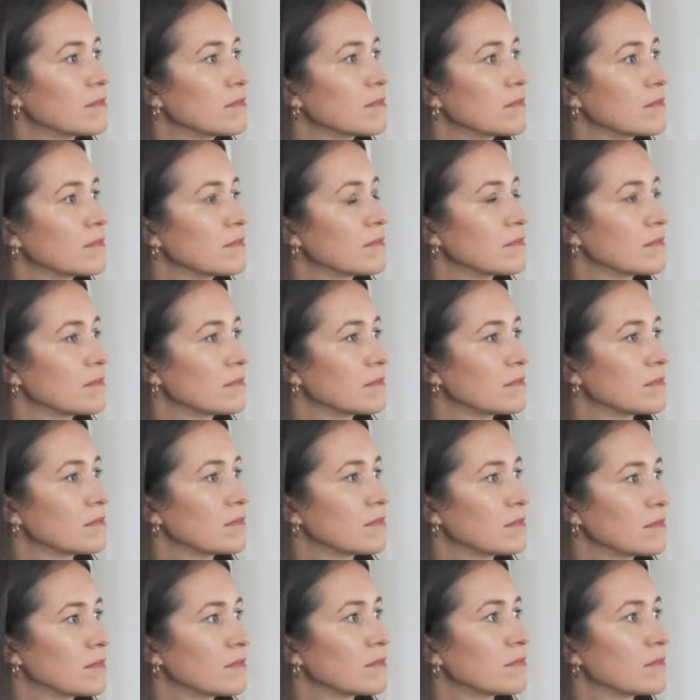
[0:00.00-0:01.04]

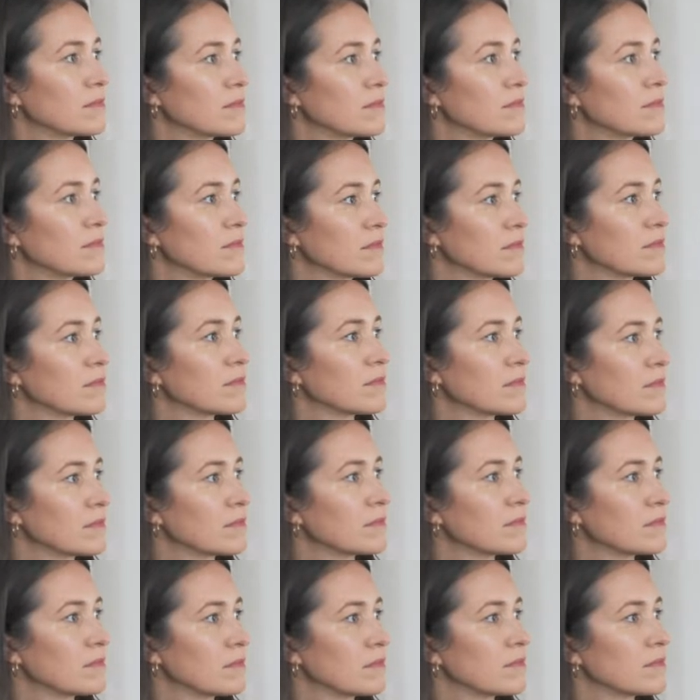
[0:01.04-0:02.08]

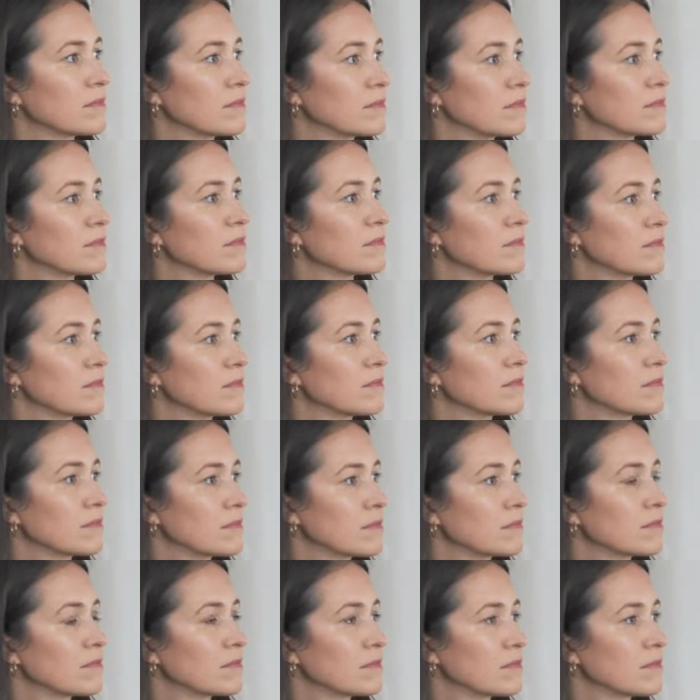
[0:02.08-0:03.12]

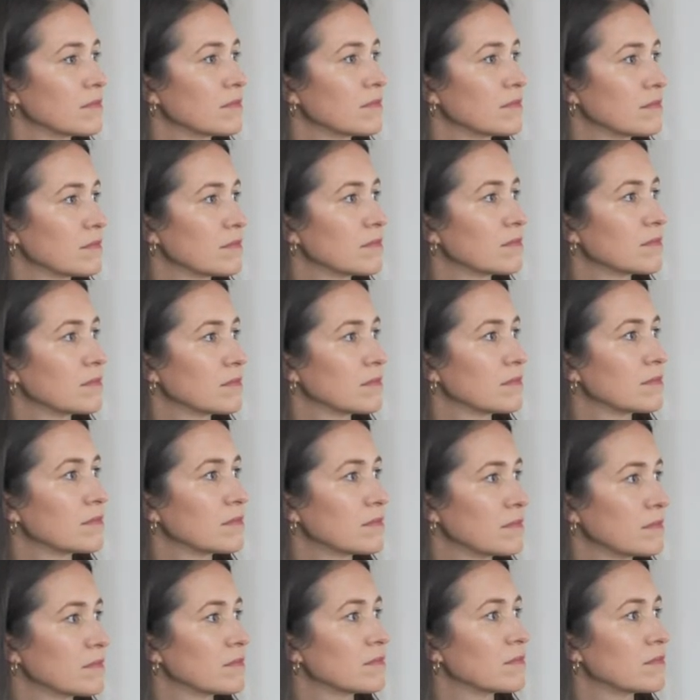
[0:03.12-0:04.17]

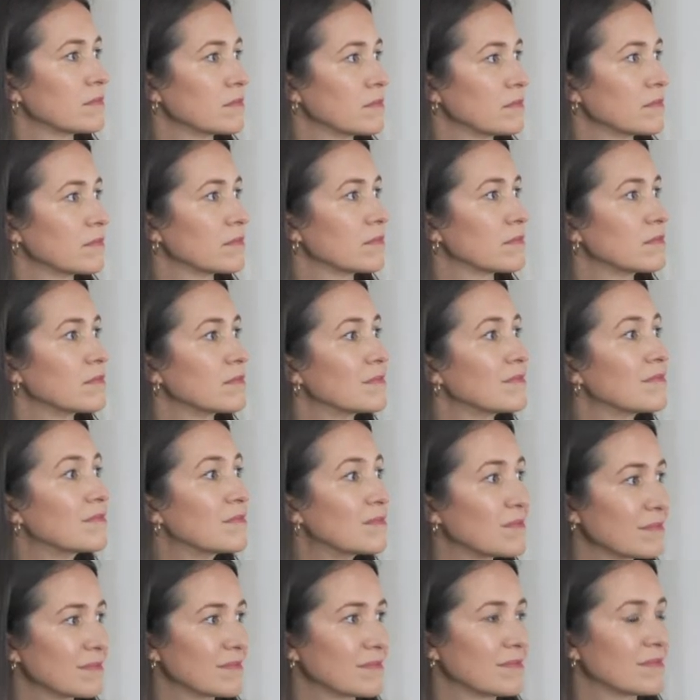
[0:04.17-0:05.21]

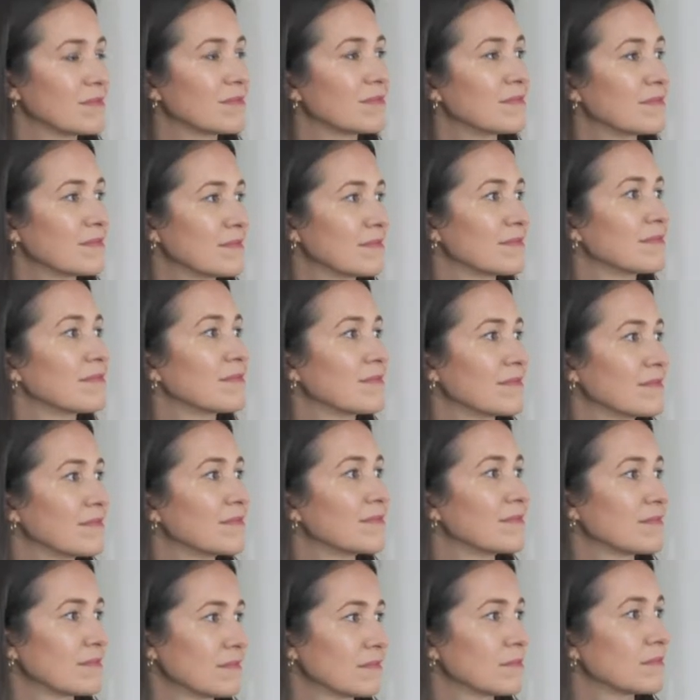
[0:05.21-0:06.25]

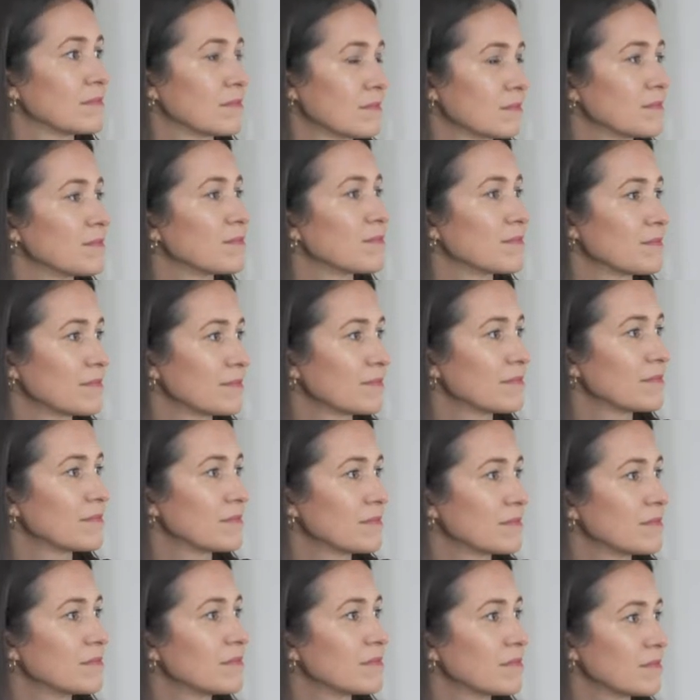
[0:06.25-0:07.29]

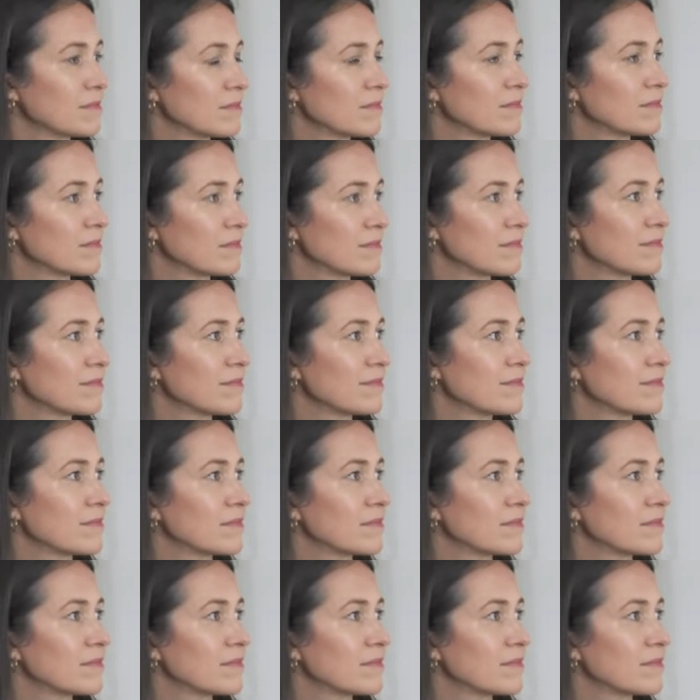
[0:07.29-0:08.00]
No words are spoken by the person on screen.